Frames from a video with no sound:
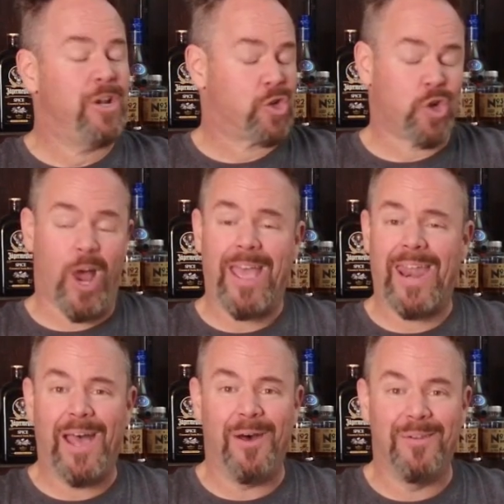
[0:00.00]
Try
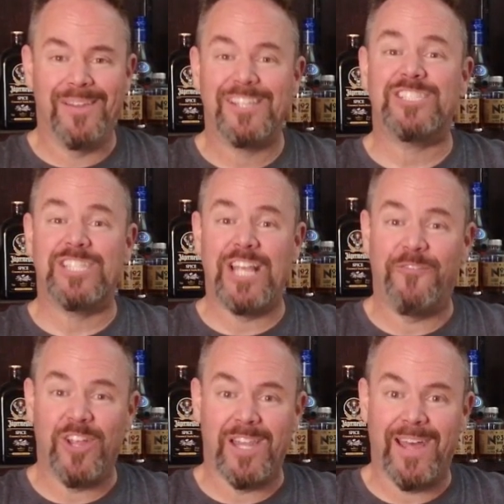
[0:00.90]
it out, see
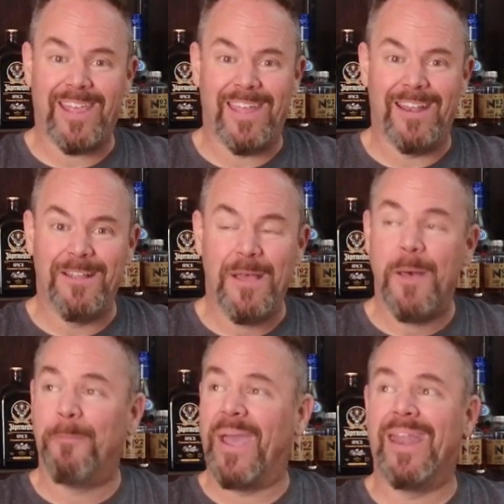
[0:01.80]
if you like it.
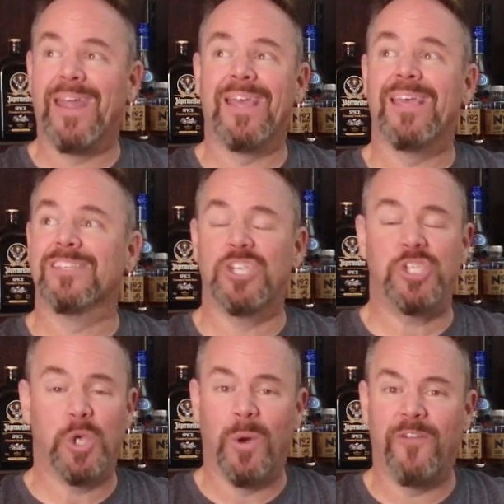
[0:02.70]
Painting is a
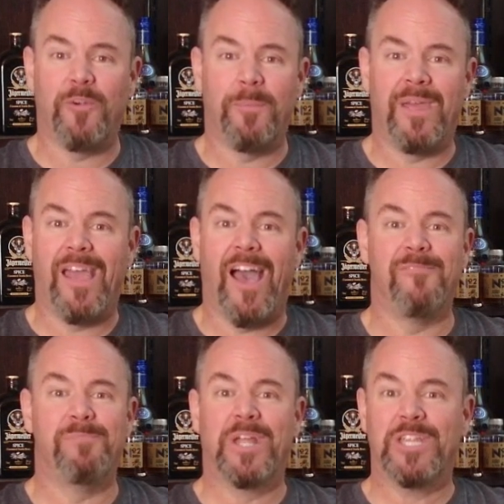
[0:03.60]
joy for me.
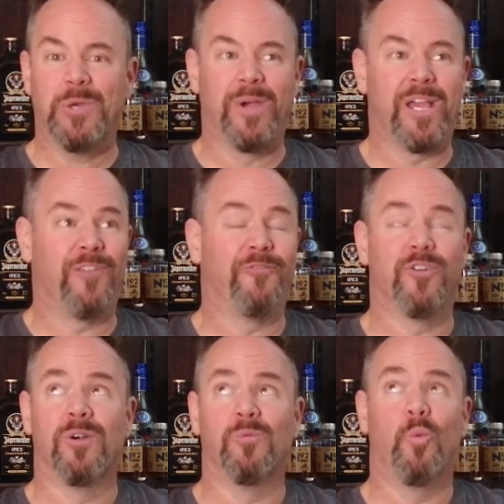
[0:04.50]
I've been doing it
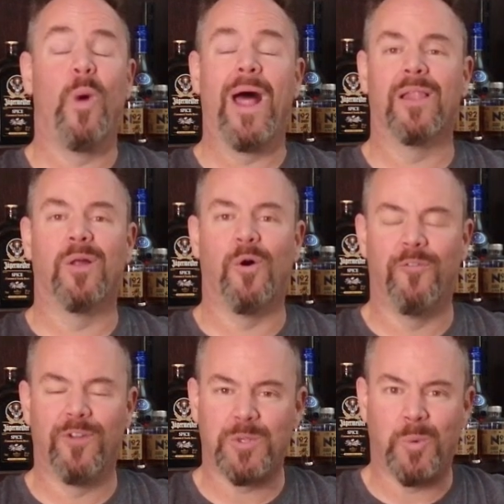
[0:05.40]
for well
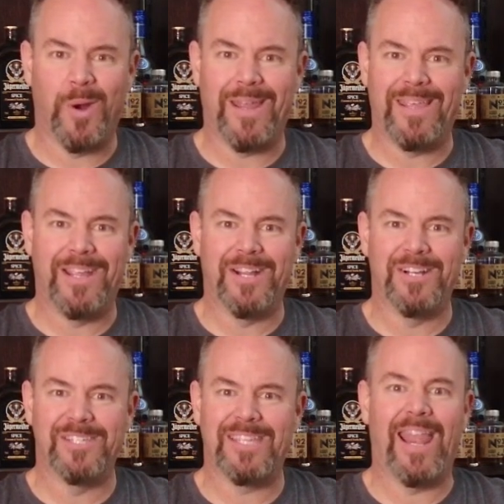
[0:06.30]
over 20
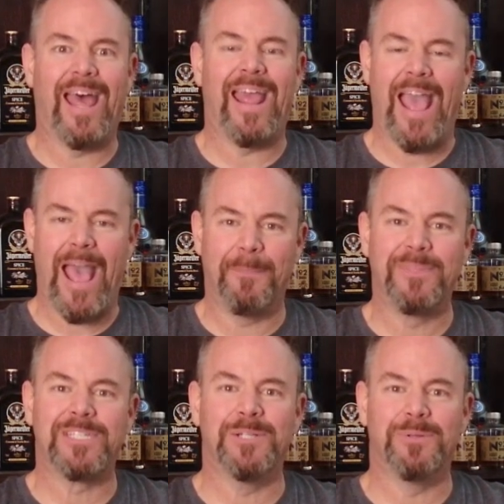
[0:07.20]
years, and I
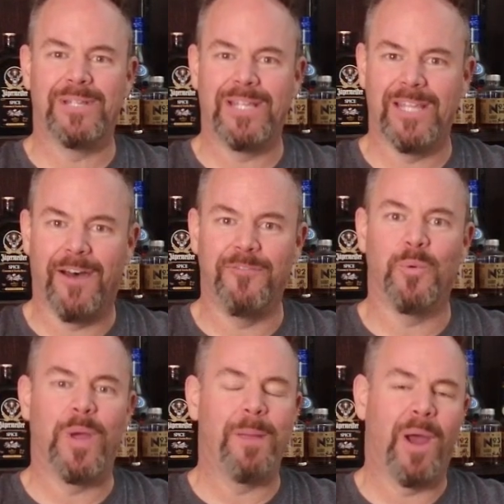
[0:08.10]
absolutely love
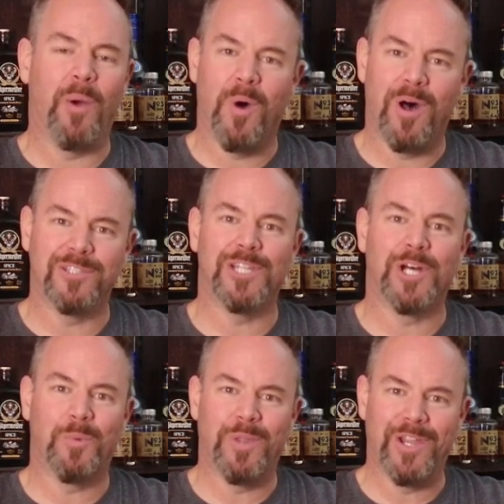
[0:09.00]
the way my walls
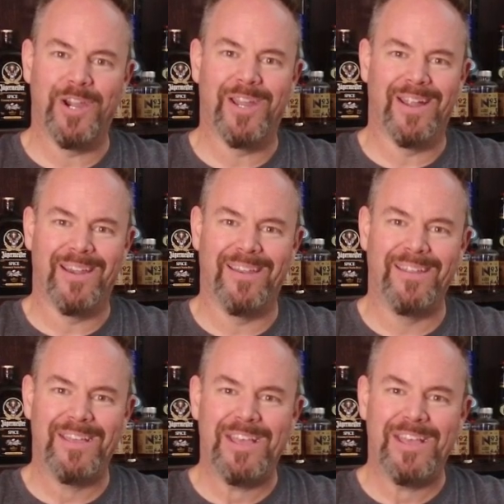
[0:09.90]
look when they're done.